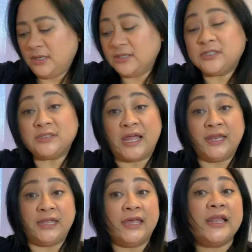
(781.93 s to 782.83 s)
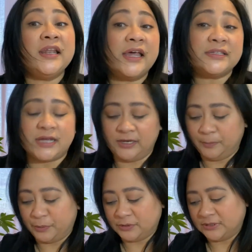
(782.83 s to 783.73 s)
It's tiny, and I like tiny
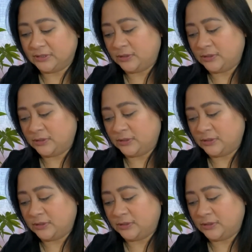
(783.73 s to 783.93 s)
purses,